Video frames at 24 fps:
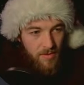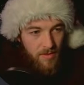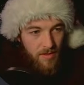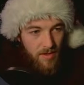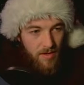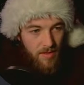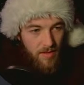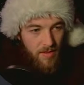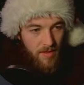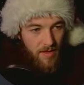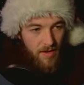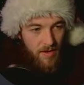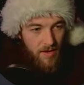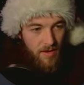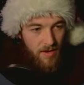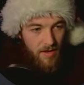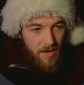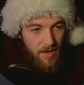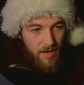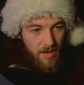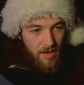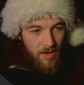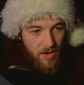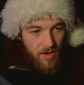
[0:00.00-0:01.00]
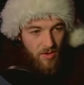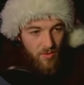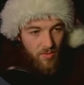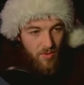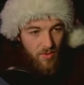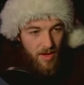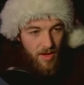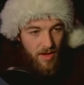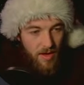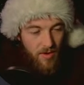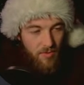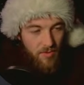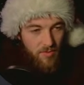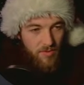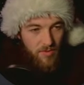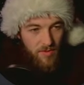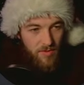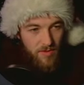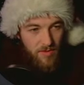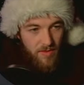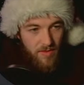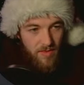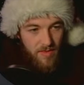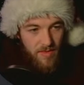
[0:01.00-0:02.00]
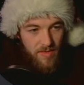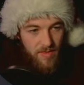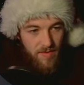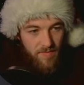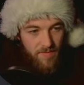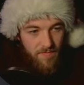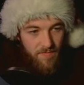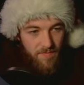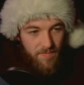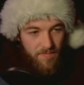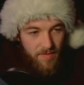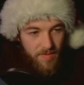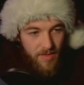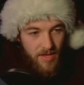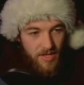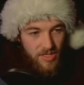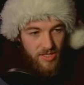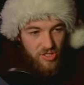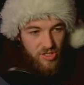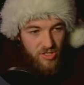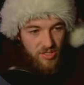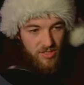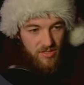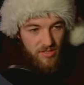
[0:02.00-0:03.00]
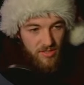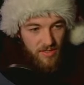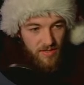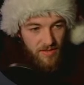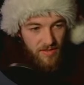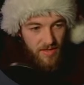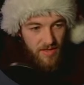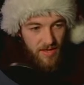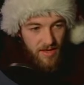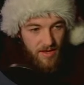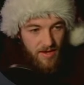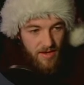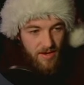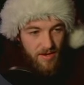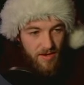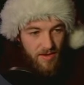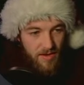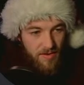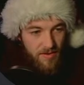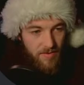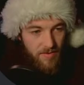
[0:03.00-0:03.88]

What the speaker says: and then echo out the flashes at the end.